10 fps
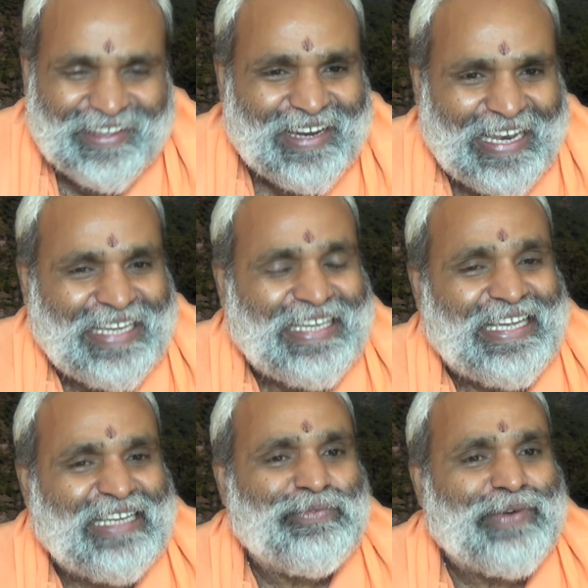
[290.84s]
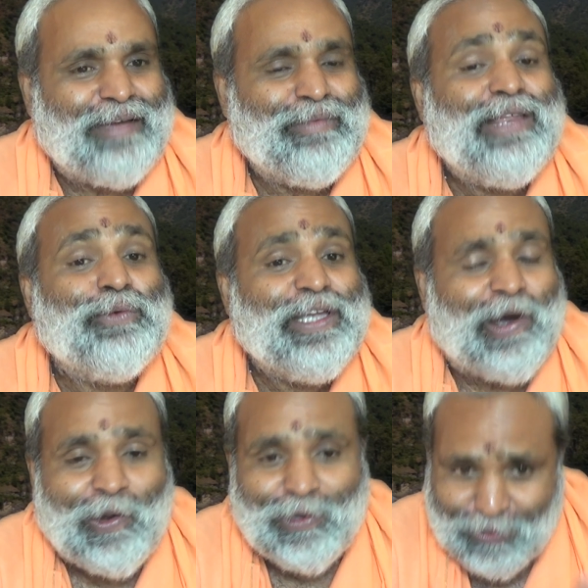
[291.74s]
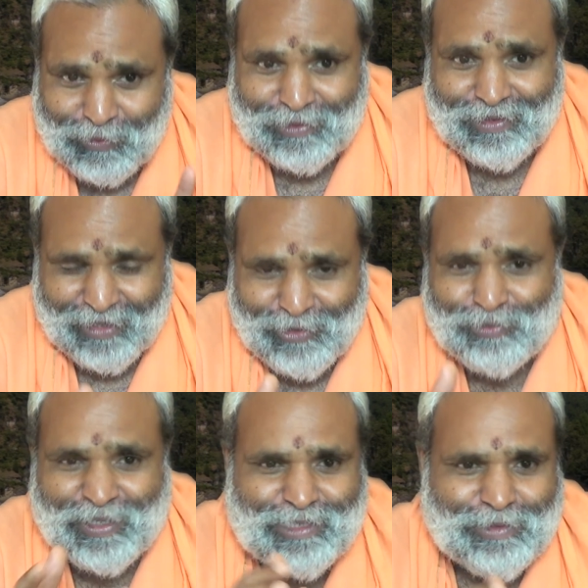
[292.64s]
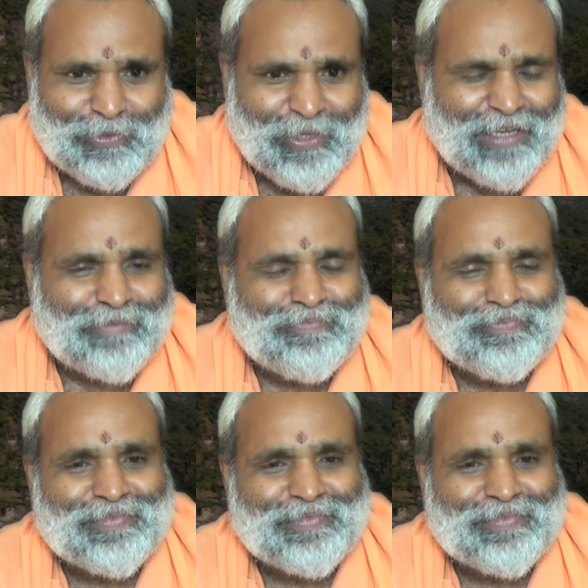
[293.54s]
Like in a family, we all do, you must be doing.